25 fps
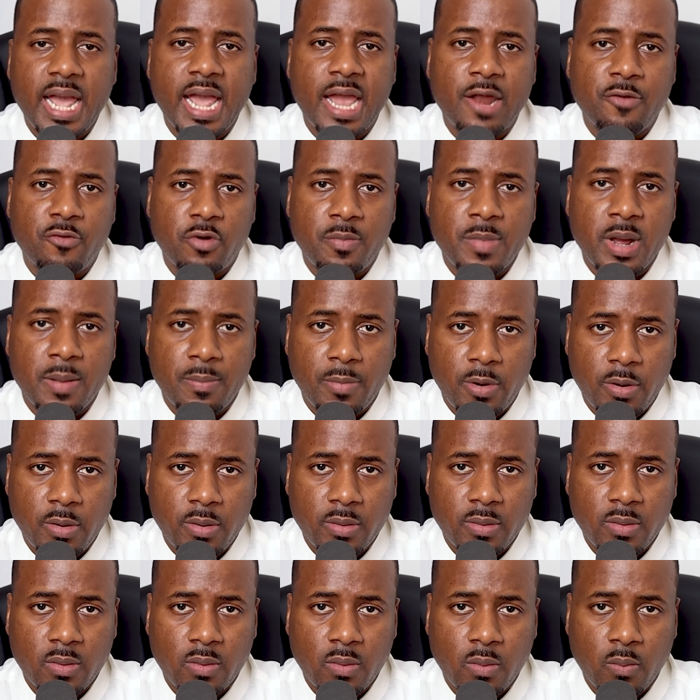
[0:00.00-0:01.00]
And
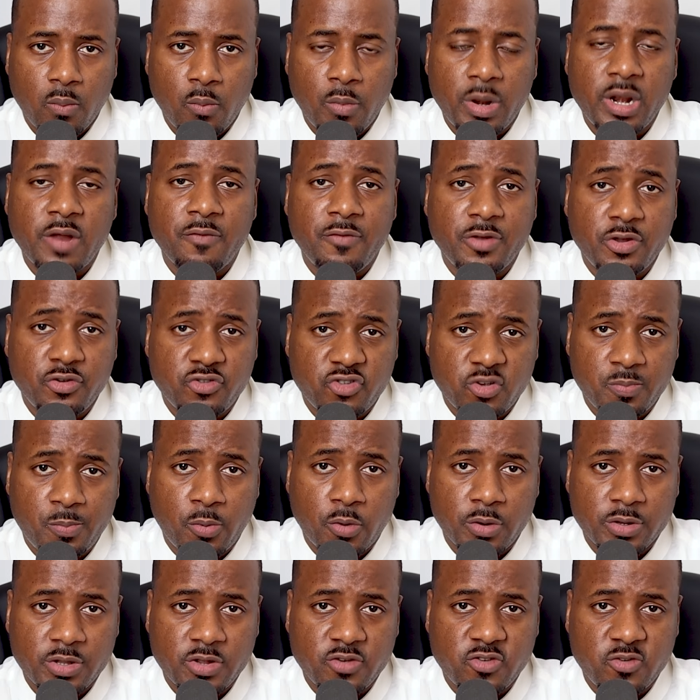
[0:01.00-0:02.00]
remember, whenever you
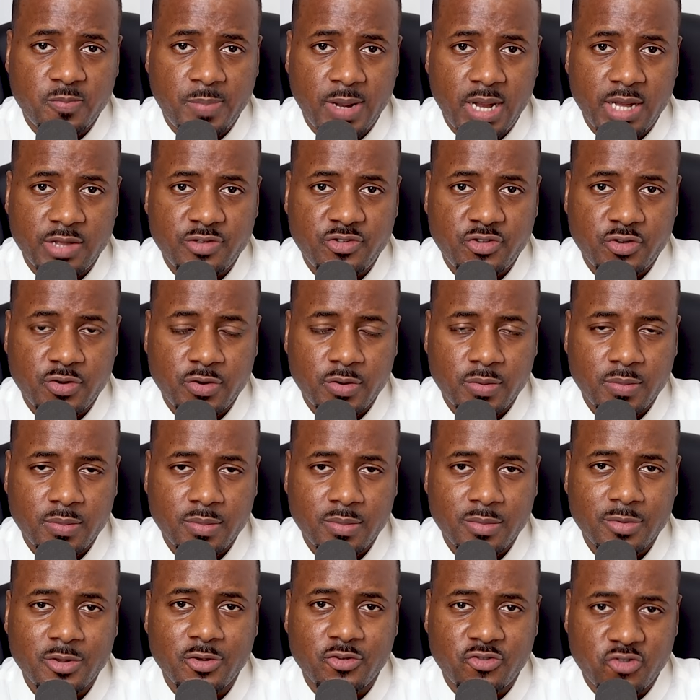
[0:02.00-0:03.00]
support this sponsor,
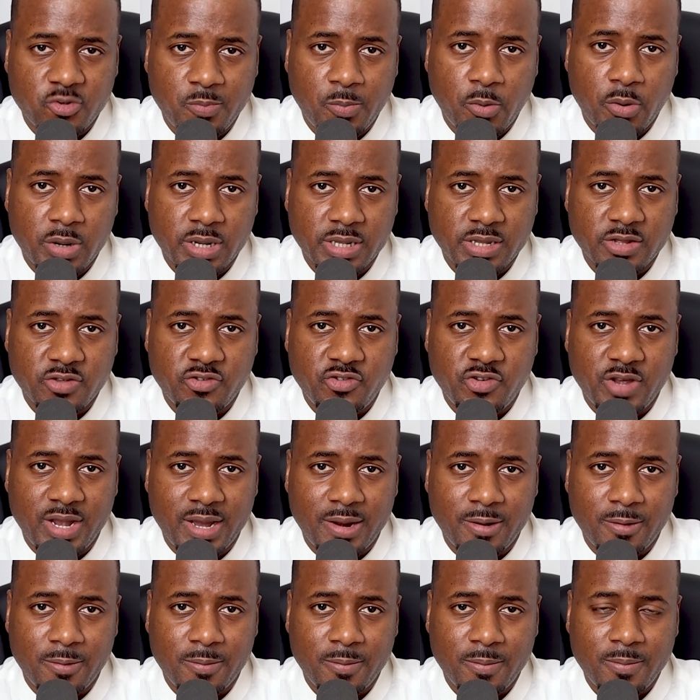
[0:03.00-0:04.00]
you're supporting this
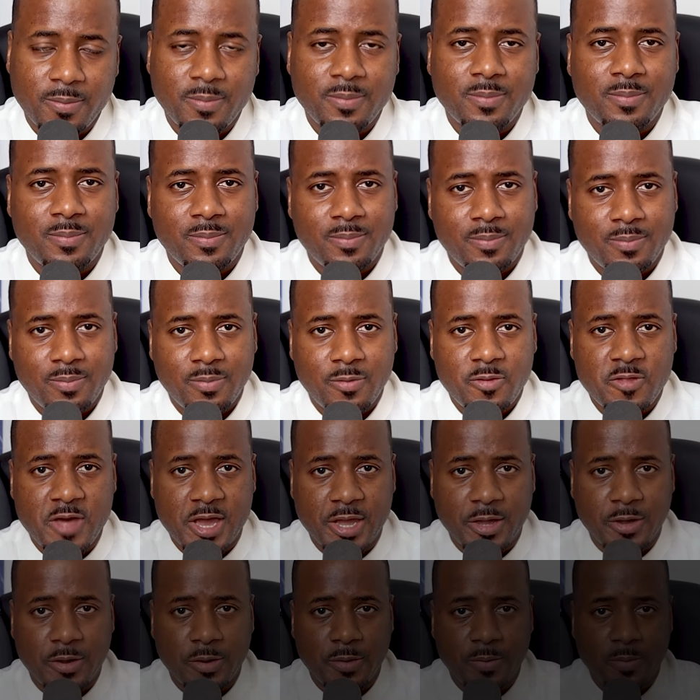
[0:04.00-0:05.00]
channel.
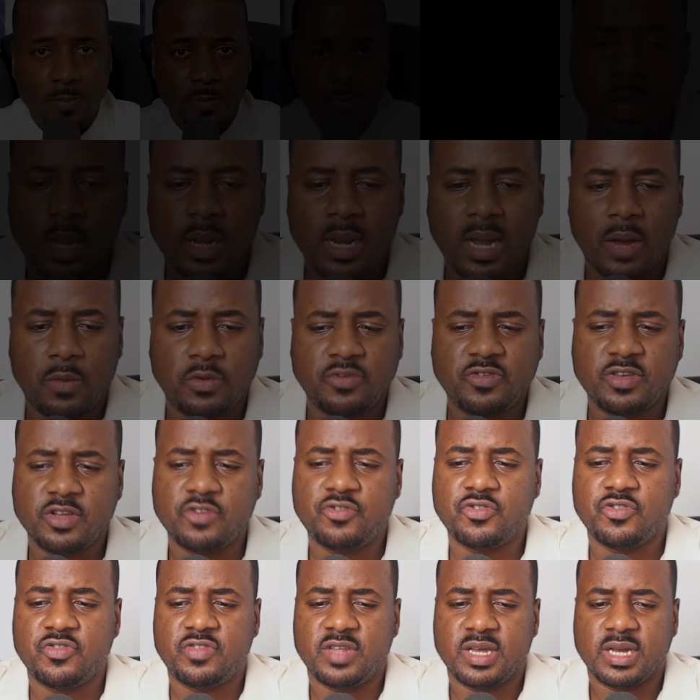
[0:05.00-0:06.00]
Thank you. Now, what's
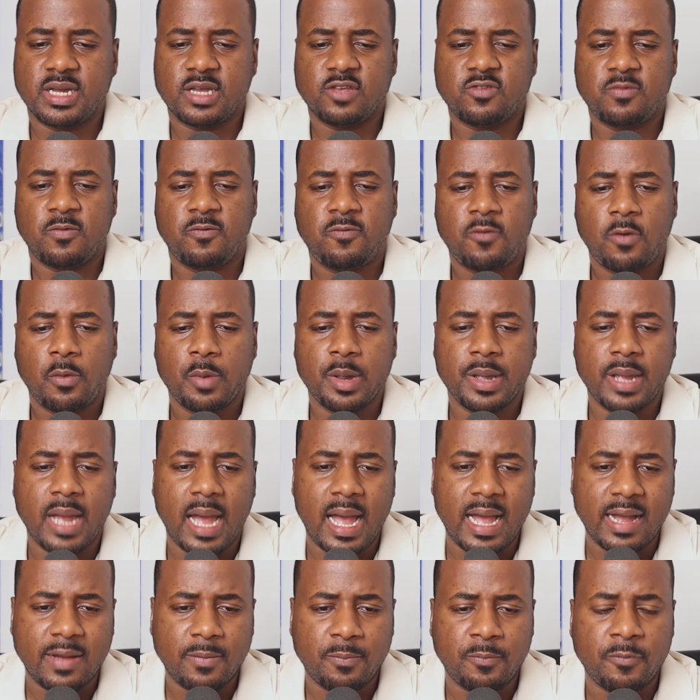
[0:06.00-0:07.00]
interesting is before
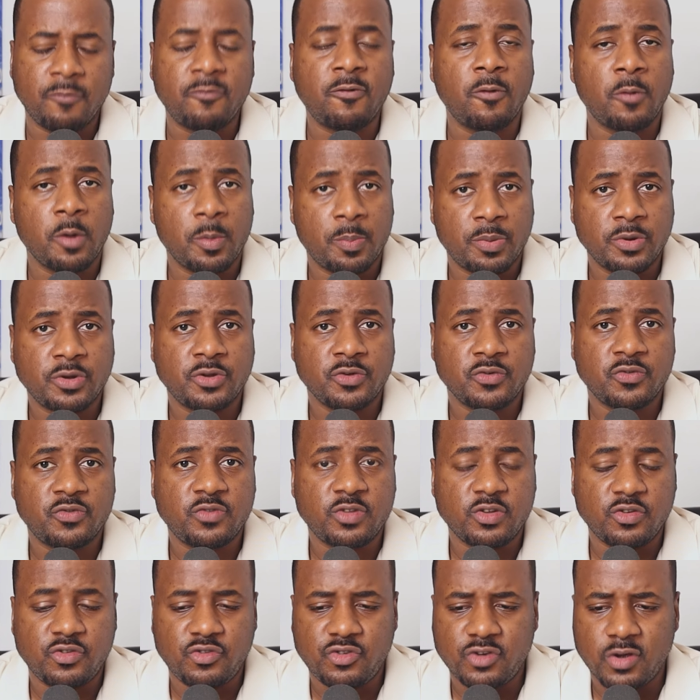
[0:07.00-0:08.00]
we
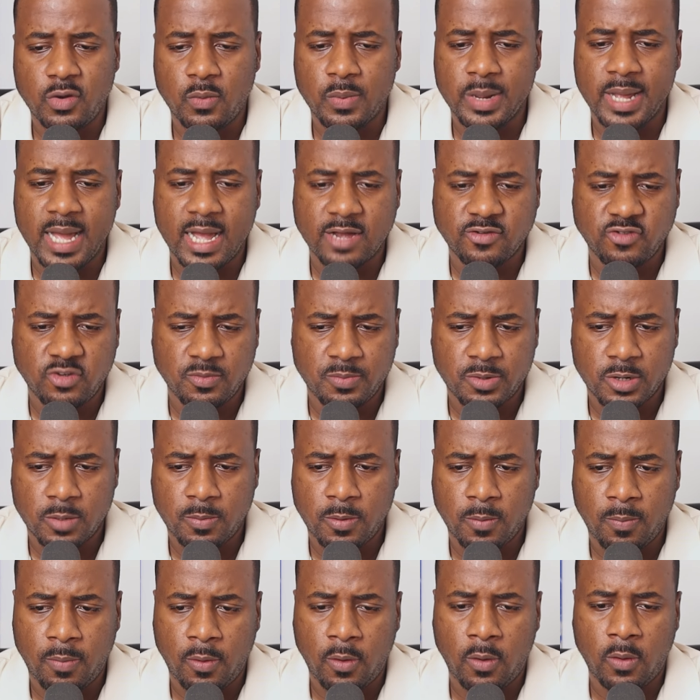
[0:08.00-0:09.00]
produced this show, we actually put
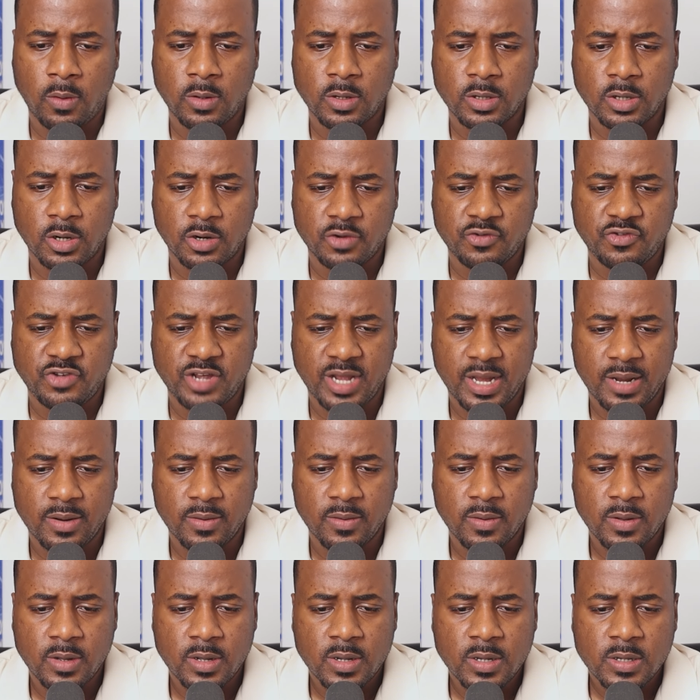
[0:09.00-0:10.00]
up a poll on our
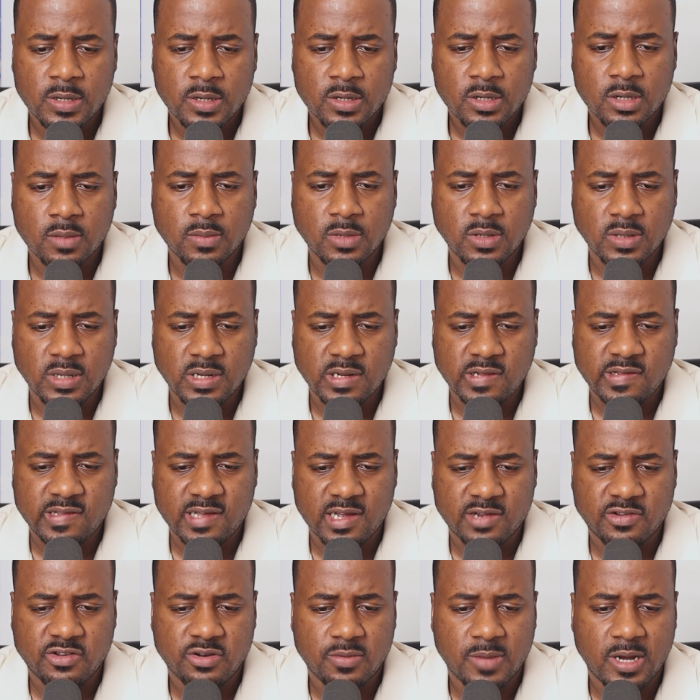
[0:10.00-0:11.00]
channel community
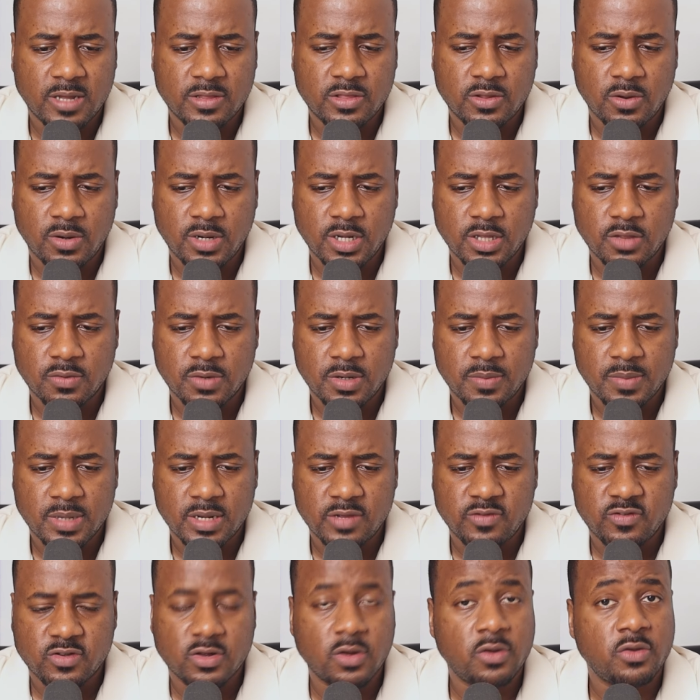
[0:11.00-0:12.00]
section about 33
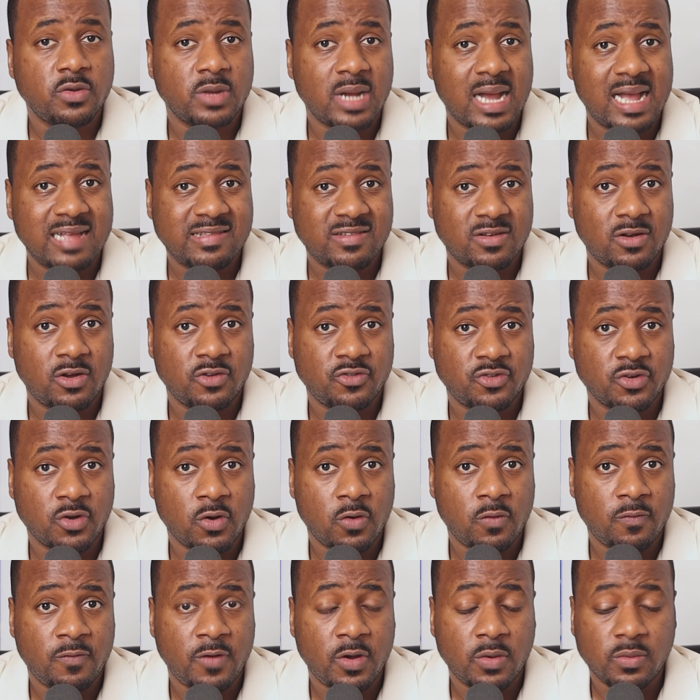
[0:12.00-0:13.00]
minutes ago. You guys can also
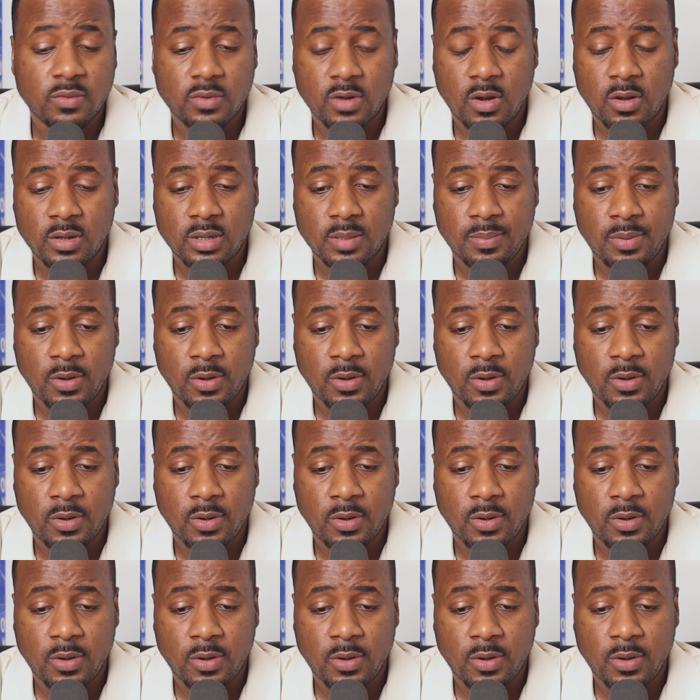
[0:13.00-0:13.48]
go vote on the